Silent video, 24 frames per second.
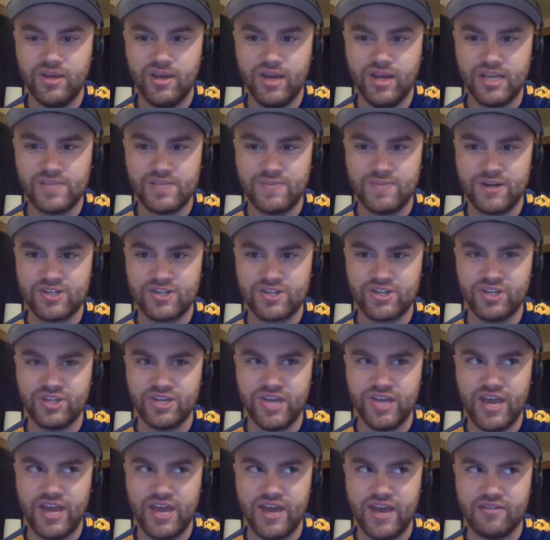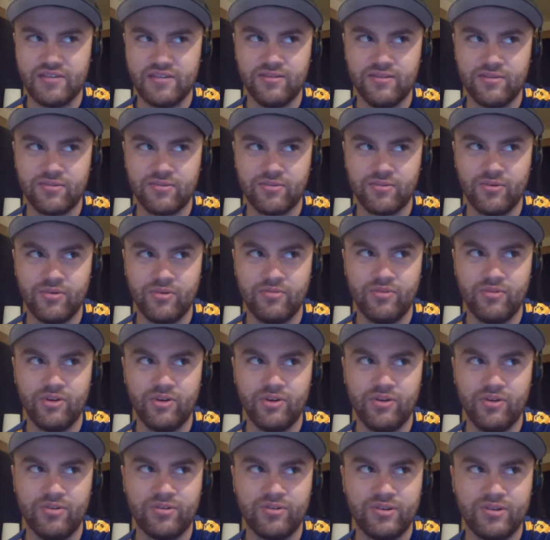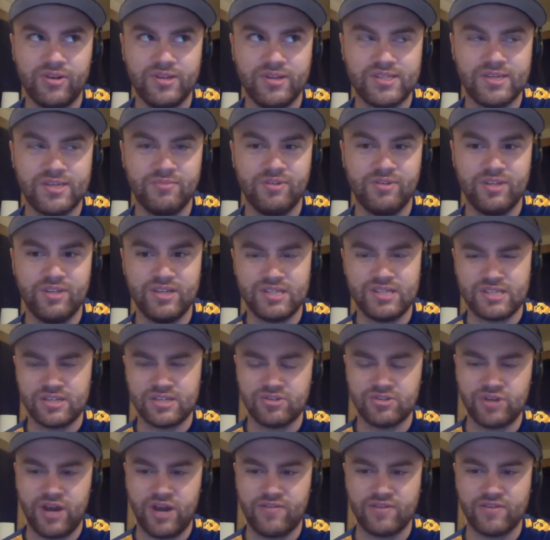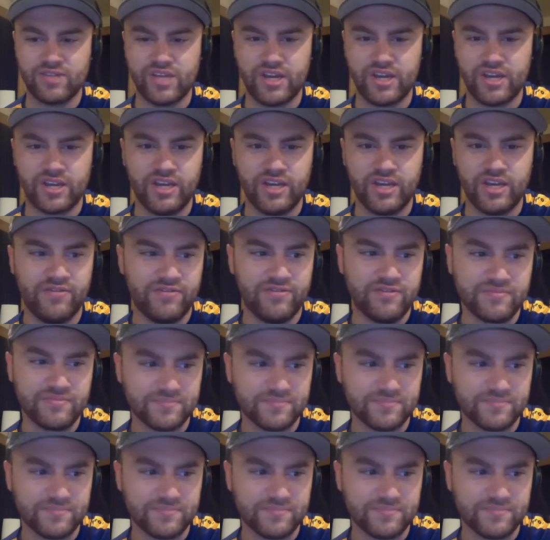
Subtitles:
especially at the Roval, because some of these drivers, like if